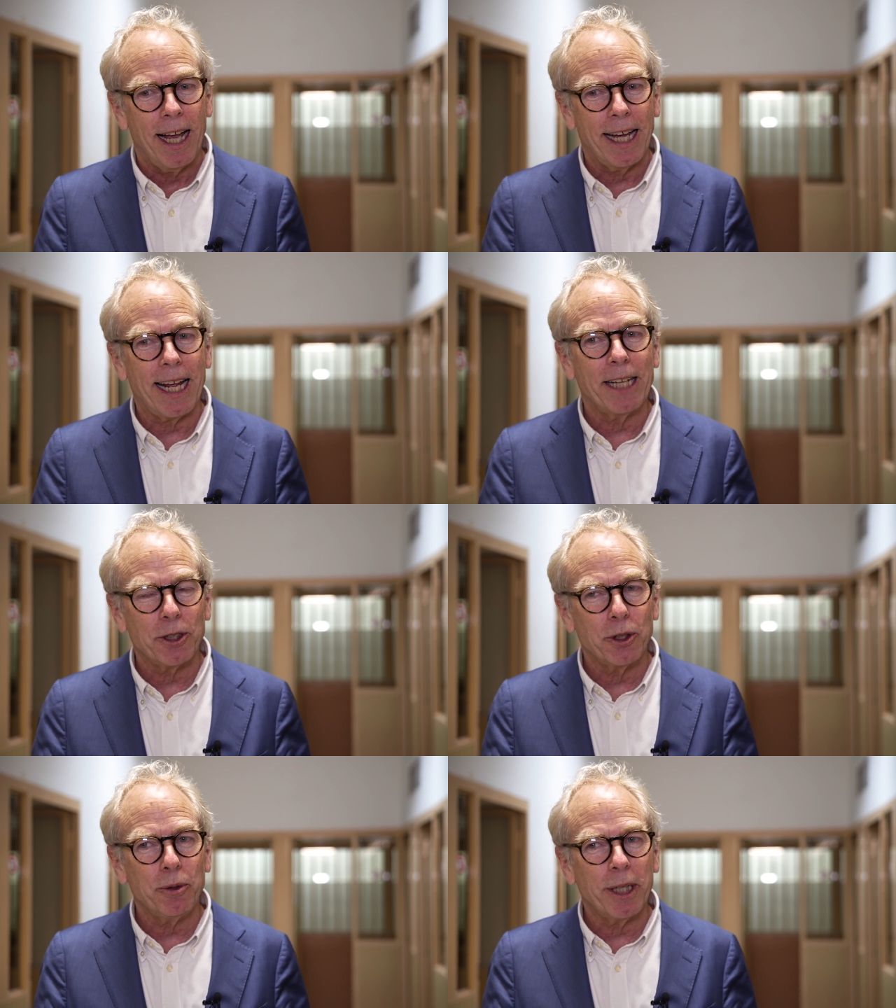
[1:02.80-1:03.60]
And
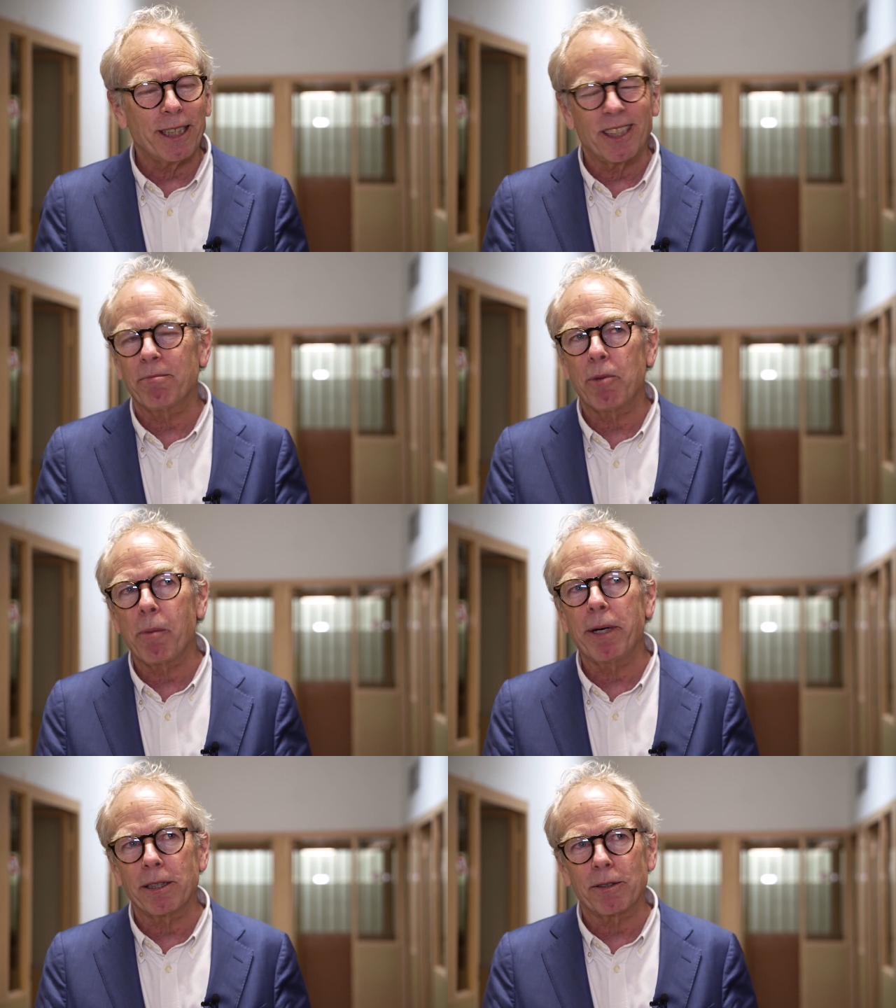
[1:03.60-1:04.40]
to do it at this
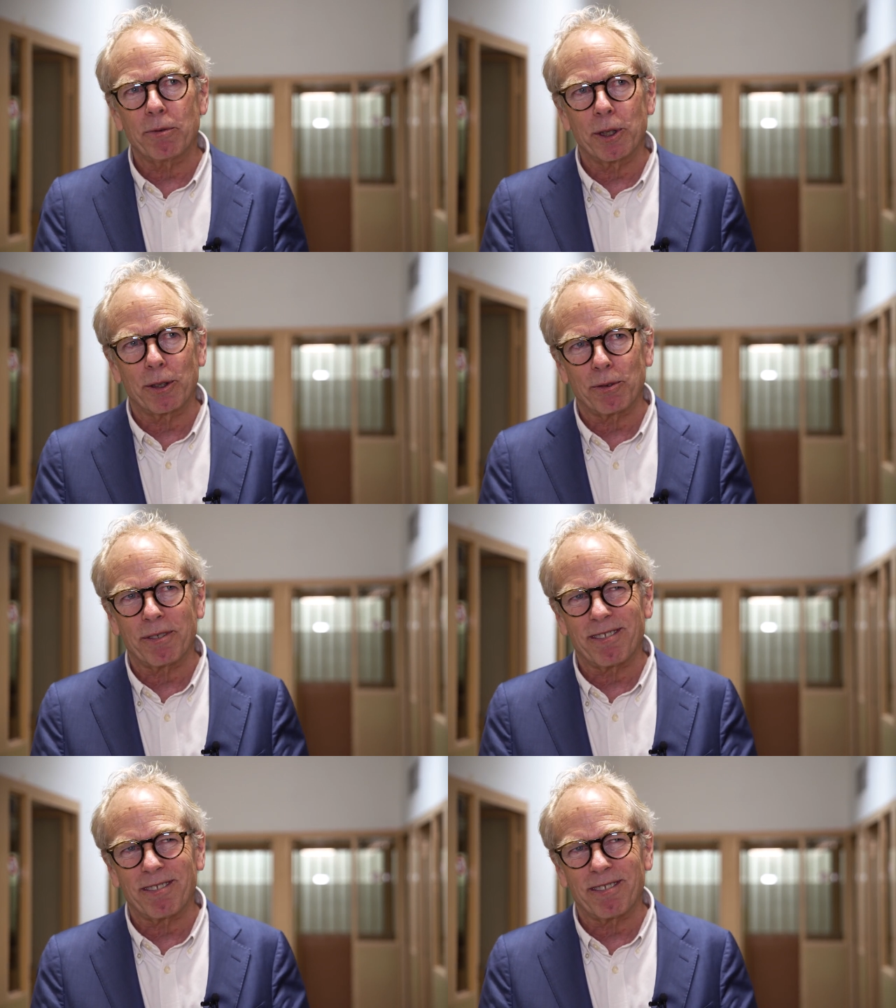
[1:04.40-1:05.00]
moment was